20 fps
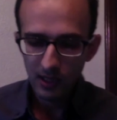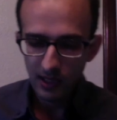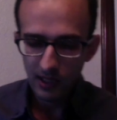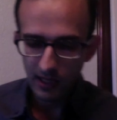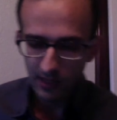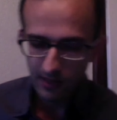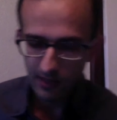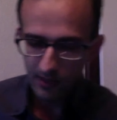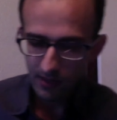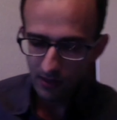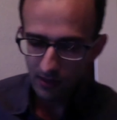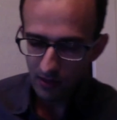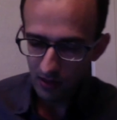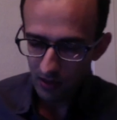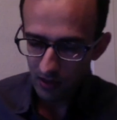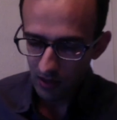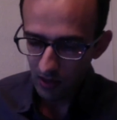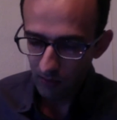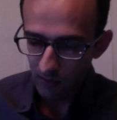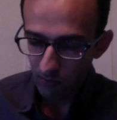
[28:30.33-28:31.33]
its
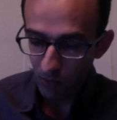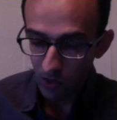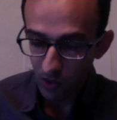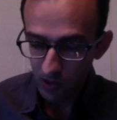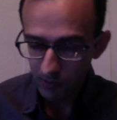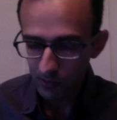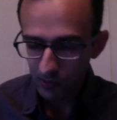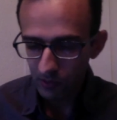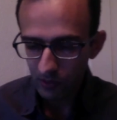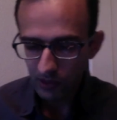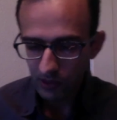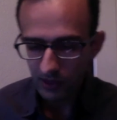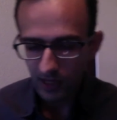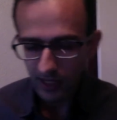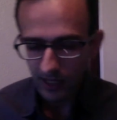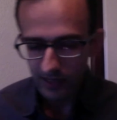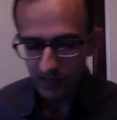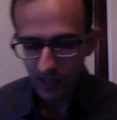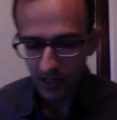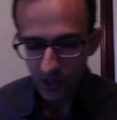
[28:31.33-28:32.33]
multiple
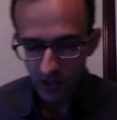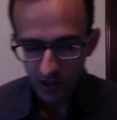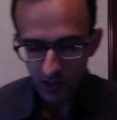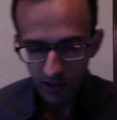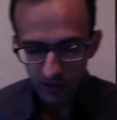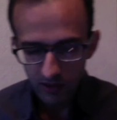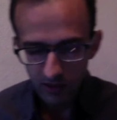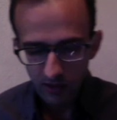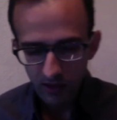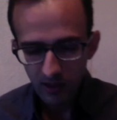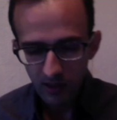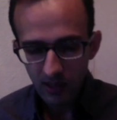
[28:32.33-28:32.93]
realization,